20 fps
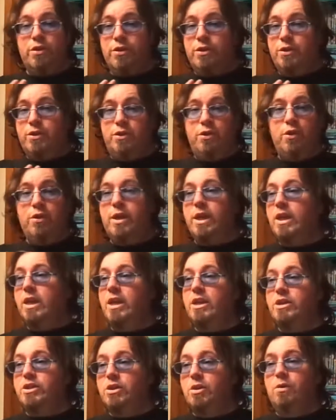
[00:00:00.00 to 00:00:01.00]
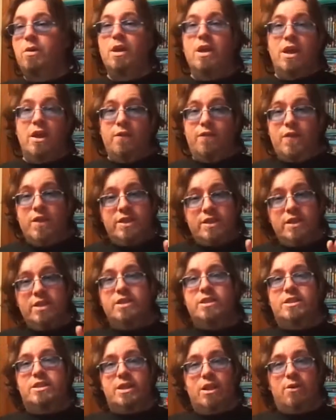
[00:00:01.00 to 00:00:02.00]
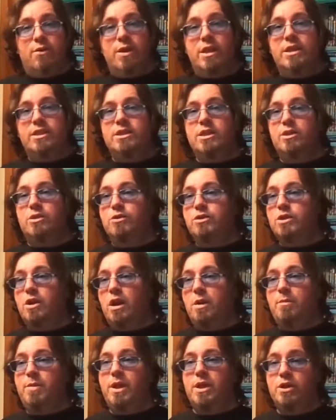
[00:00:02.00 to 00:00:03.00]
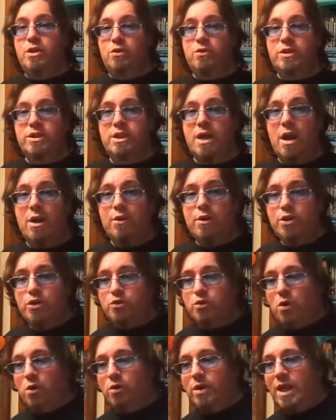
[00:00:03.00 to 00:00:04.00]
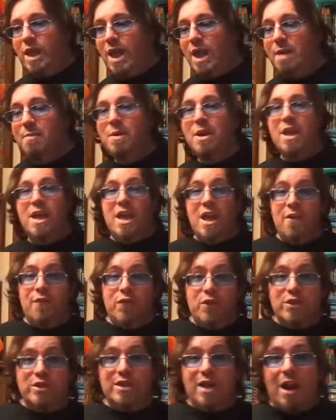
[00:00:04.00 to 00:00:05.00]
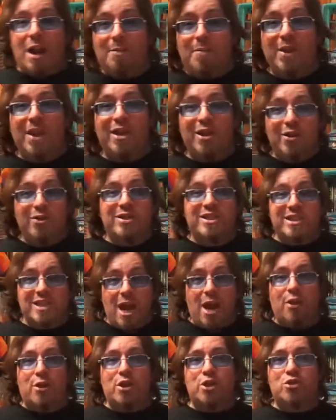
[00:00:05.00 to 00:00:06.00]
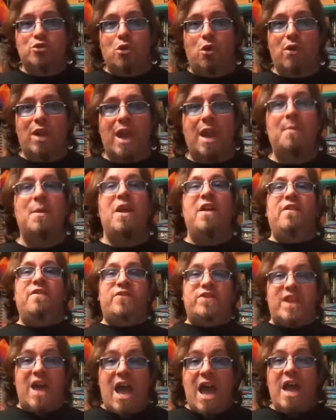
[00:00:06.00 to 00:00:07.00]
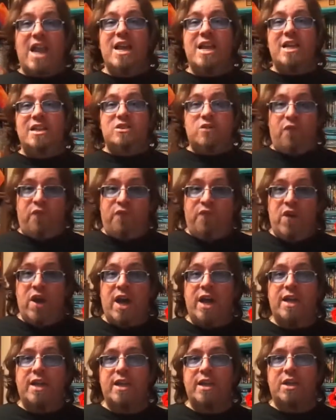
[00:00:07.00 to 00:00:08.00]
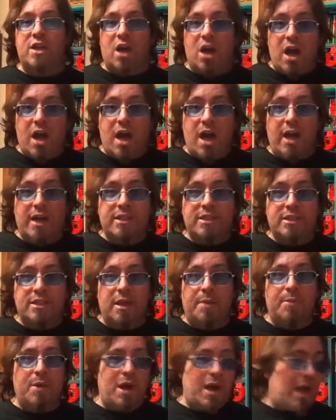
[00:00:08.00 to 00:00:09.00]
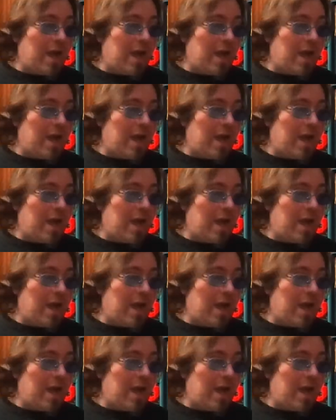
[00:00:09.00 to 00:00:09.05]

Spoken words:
looking into. If this is serious that there's going to be a new Star Control game, if there's going to be a new Star Control game, that is fucking awesome.